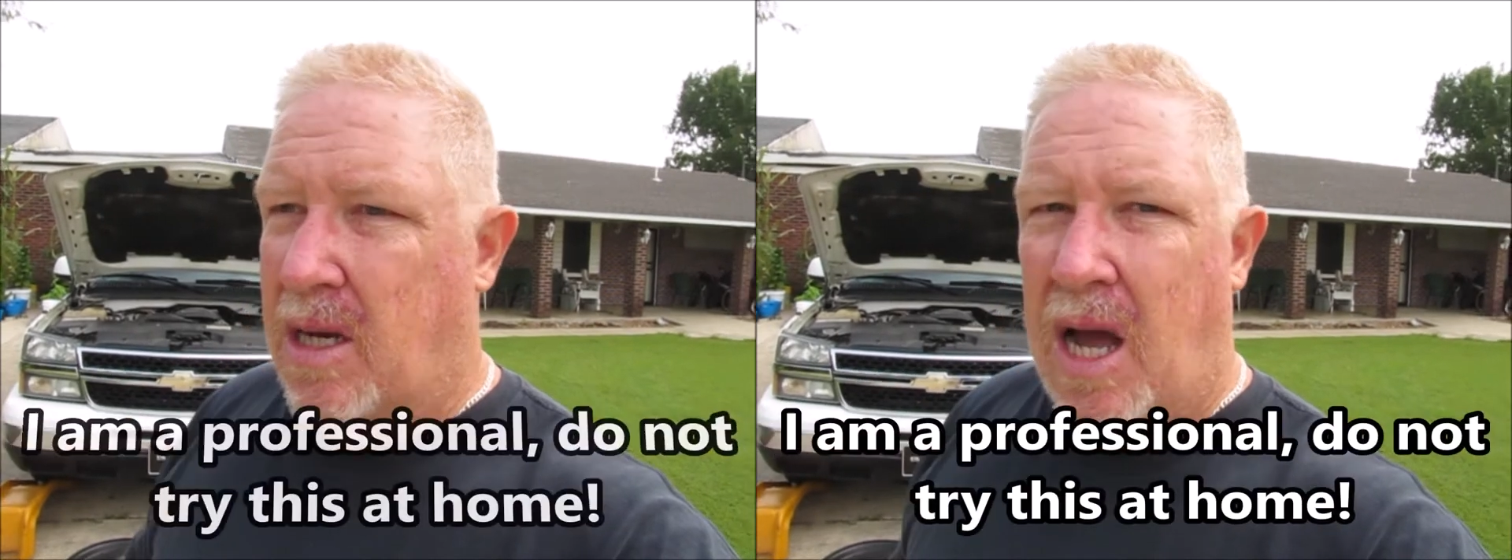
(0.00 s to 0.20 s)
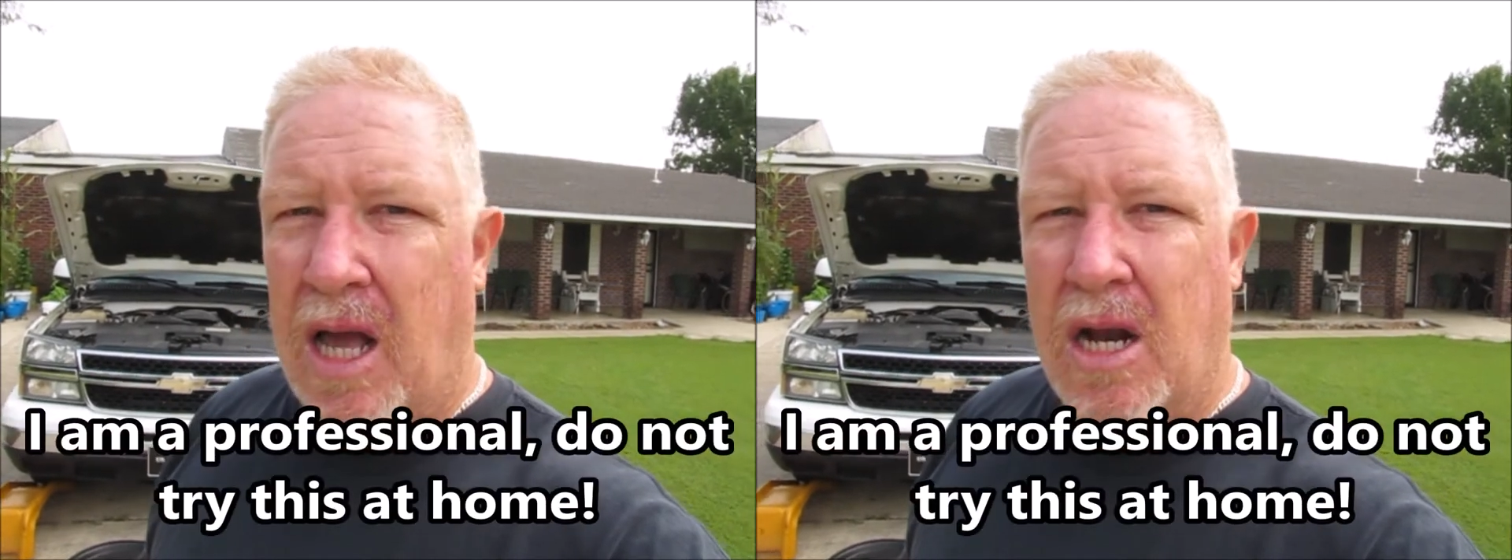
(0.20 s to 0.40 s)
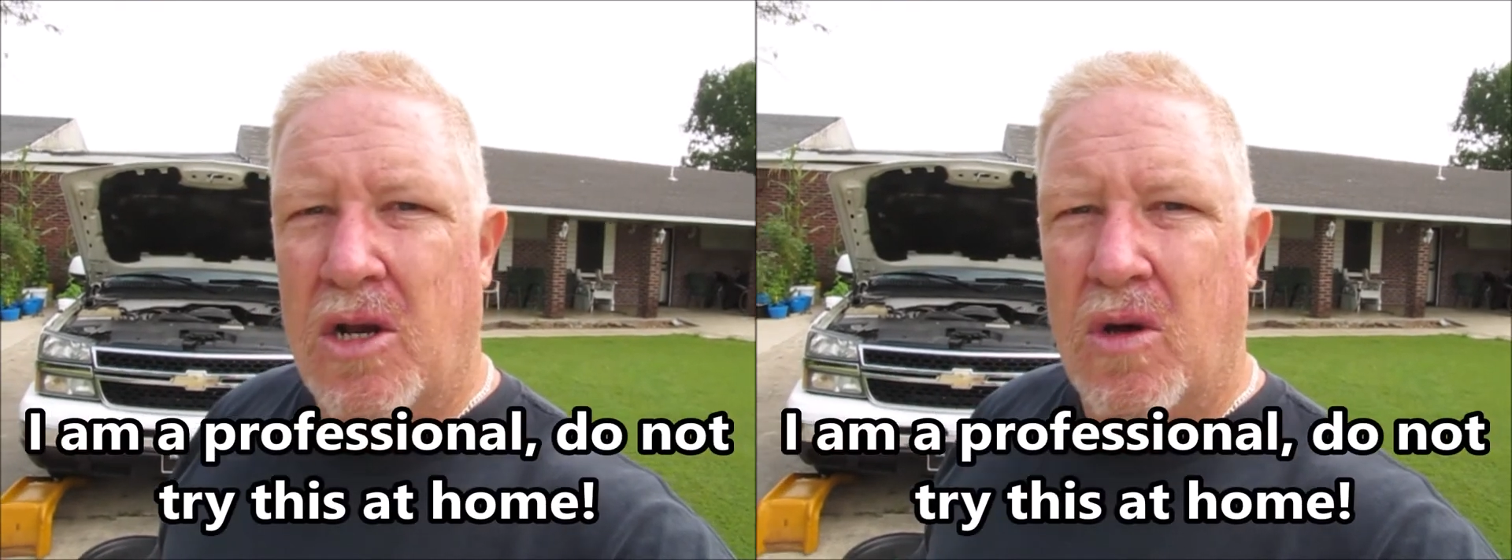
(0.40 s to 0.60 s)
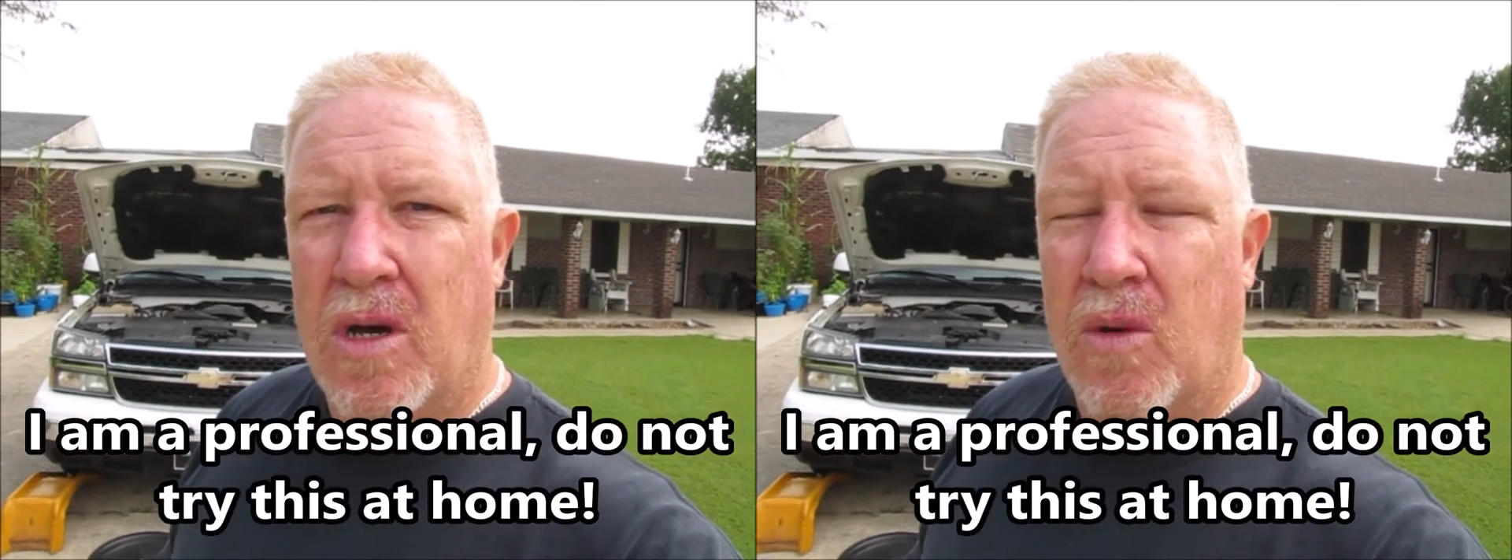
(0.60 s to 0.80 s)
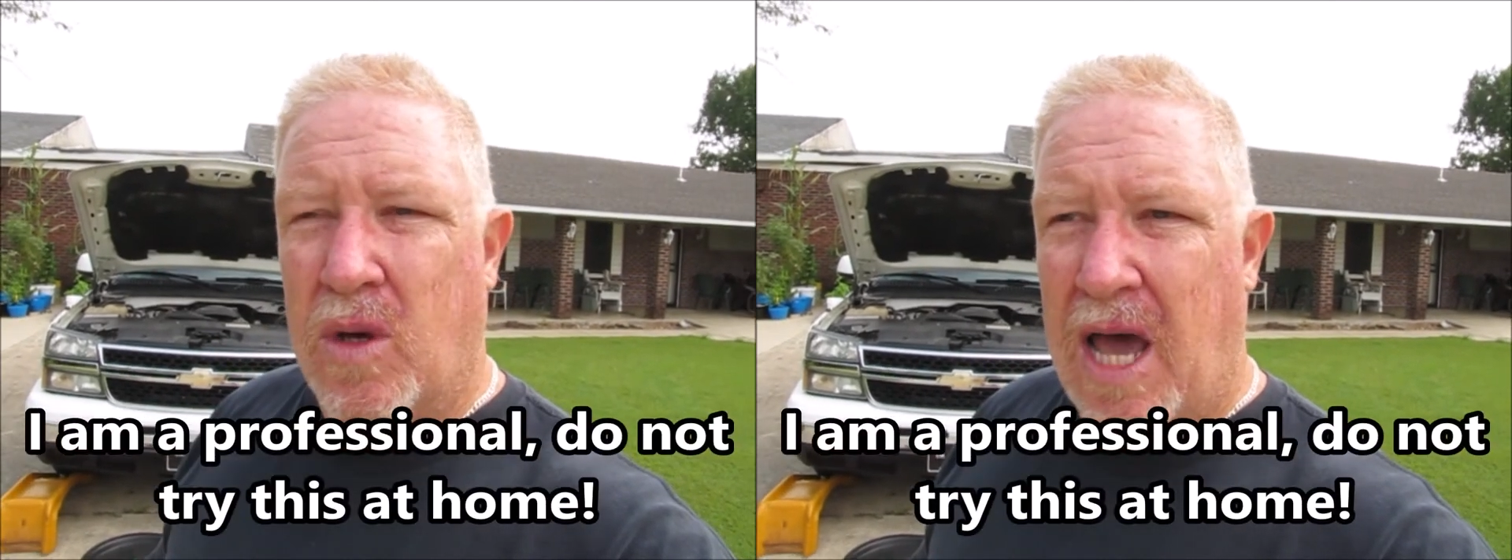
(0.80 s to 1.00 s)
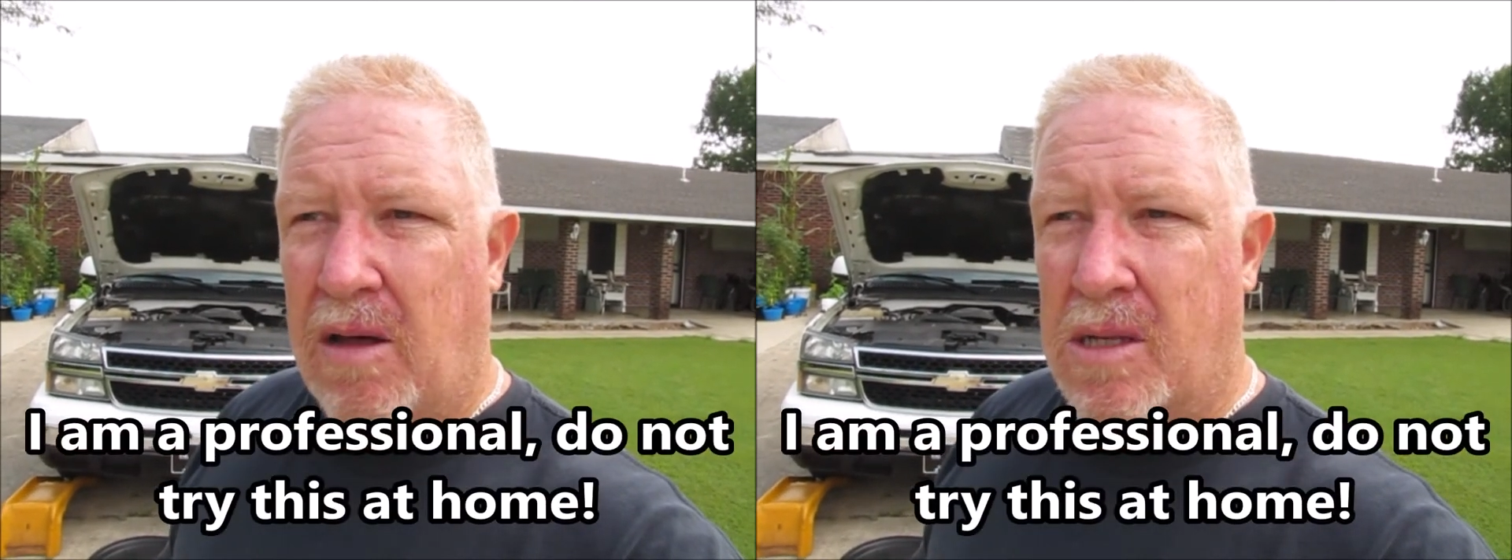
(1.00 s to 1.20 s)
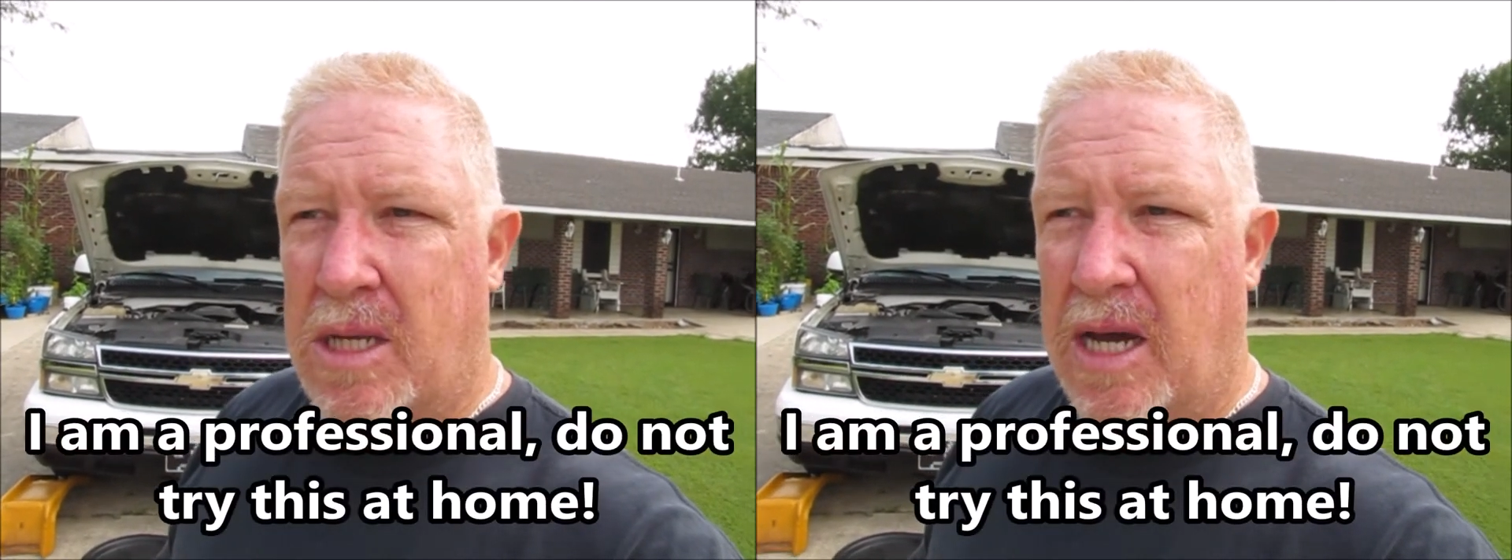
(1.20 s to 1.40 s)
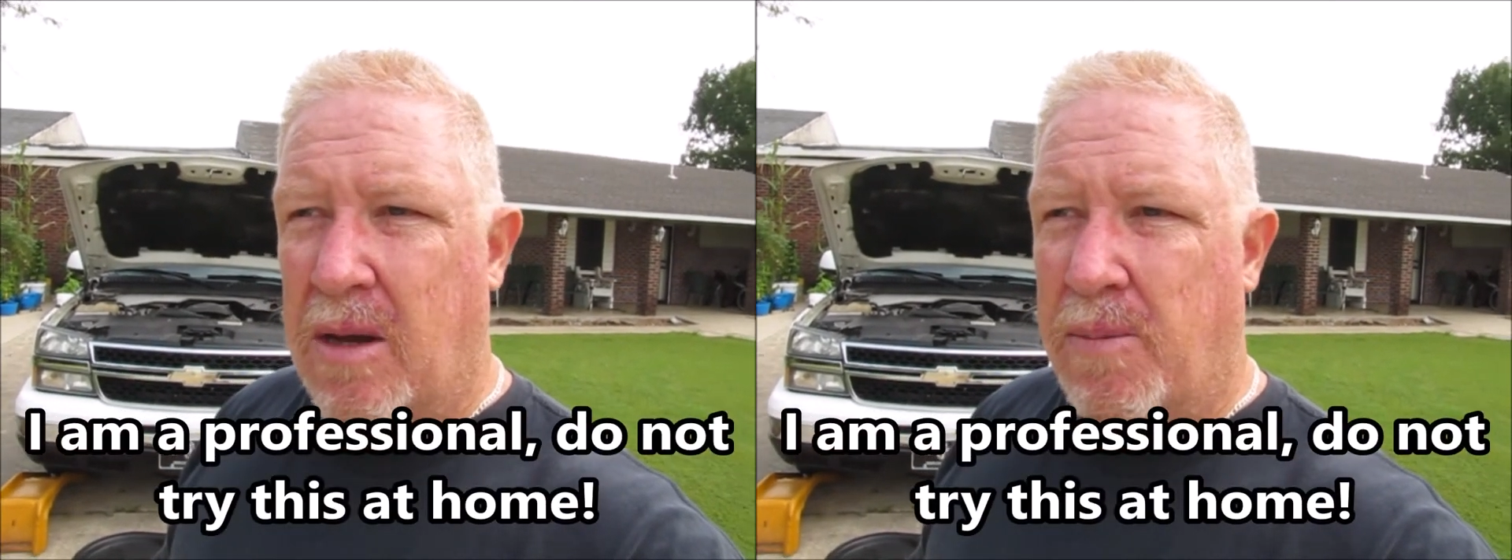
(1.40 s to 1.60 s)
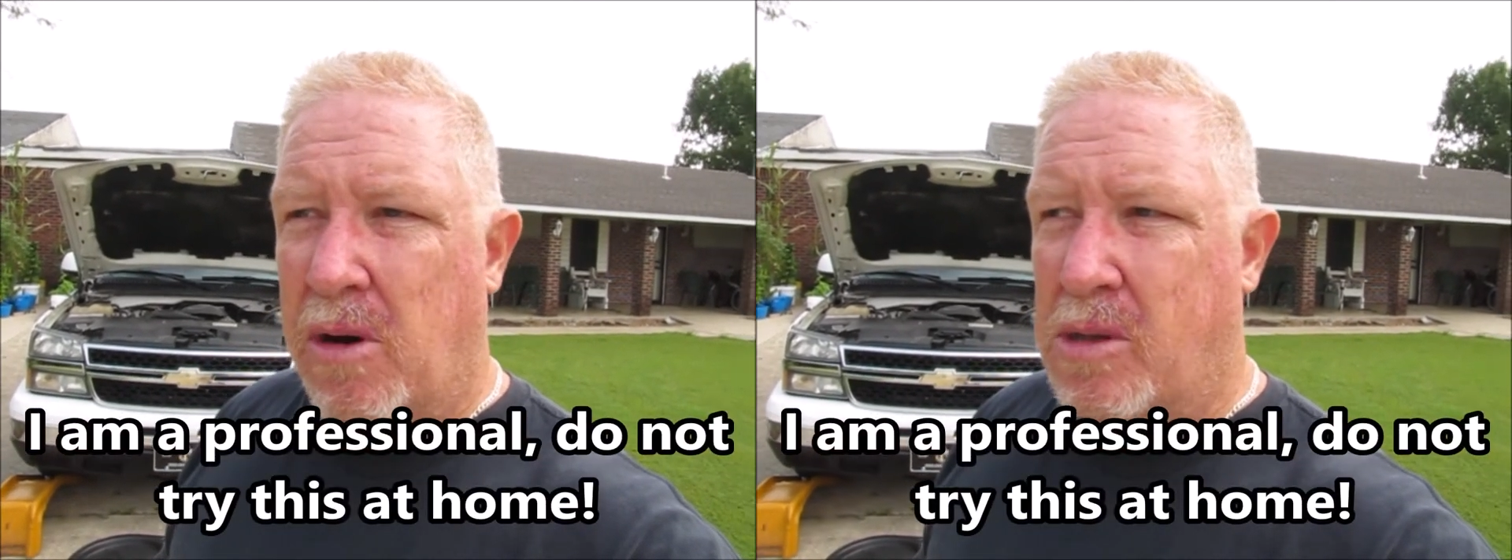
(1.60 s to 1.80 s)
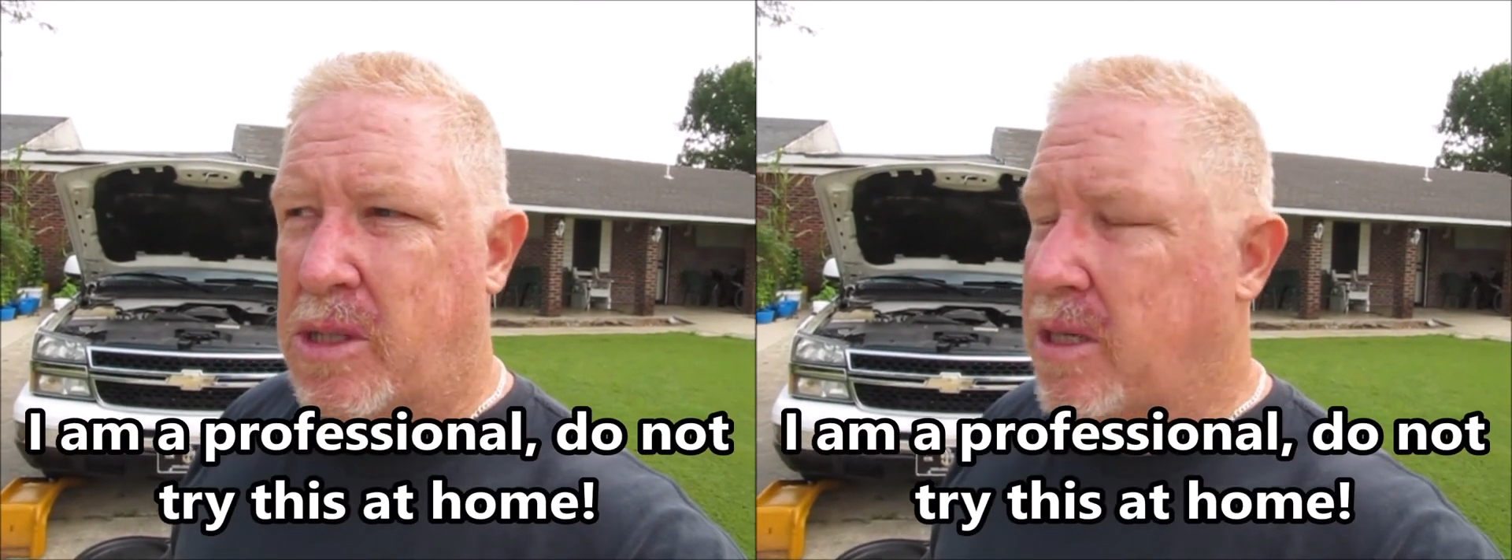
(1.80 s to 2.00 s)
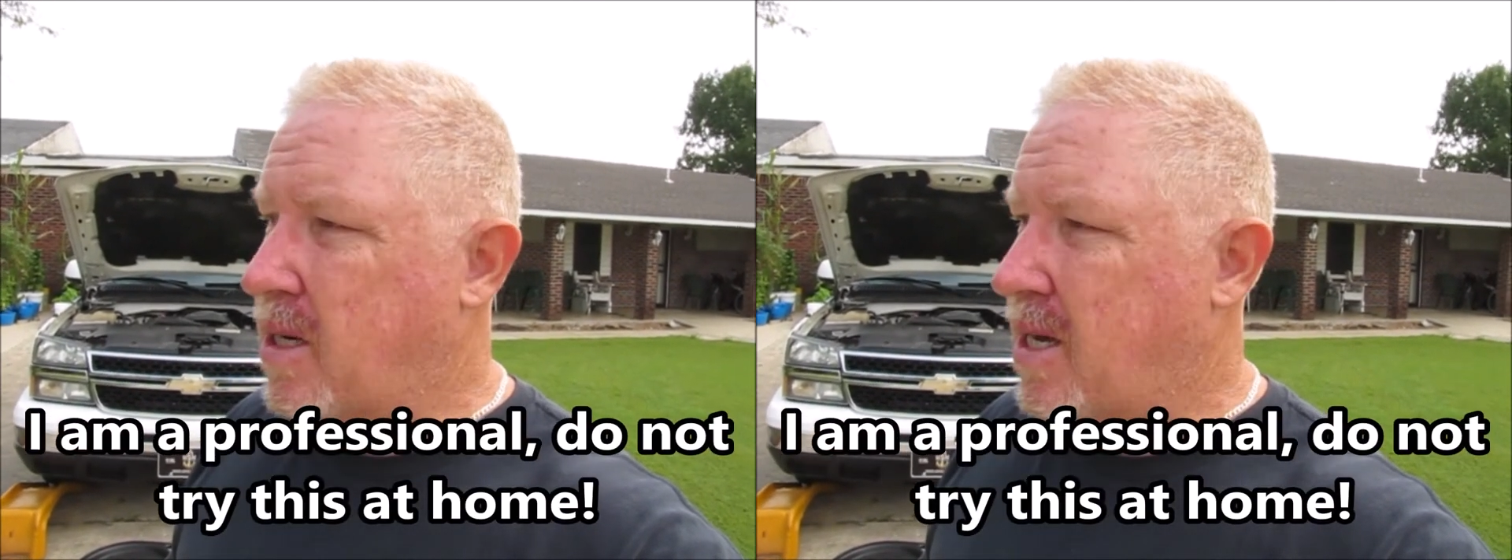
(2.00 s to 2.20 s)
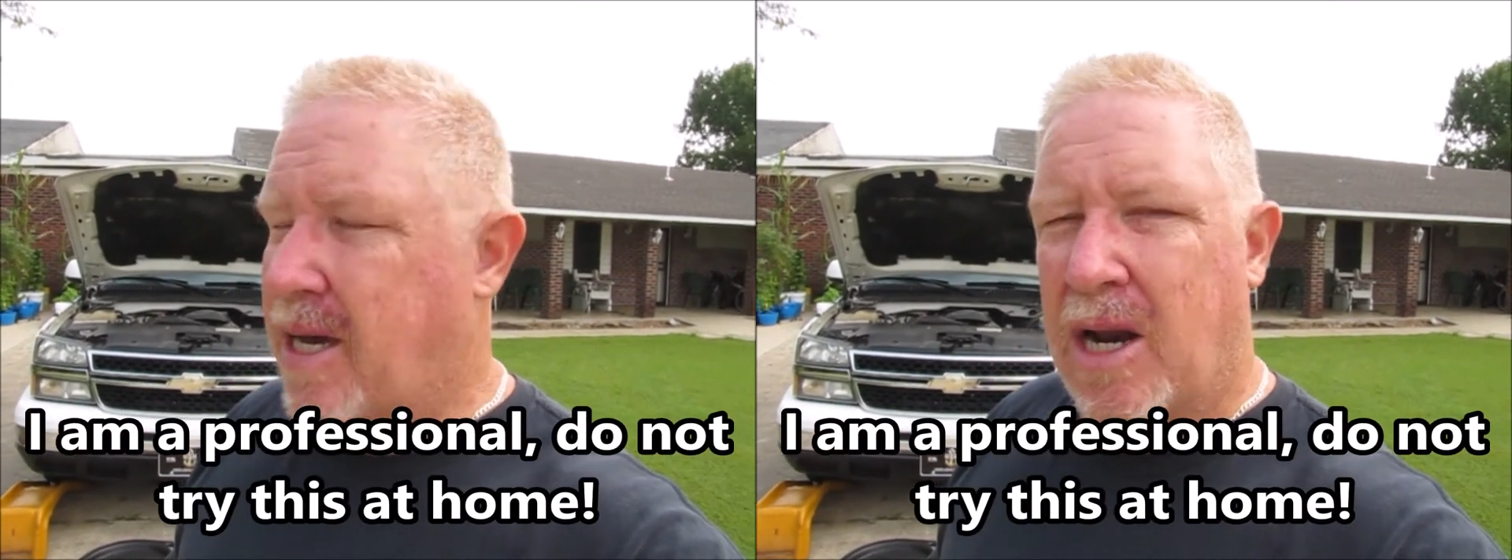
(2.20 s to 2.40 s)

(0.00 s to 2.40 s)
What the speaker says: I'm going to do it without the second person.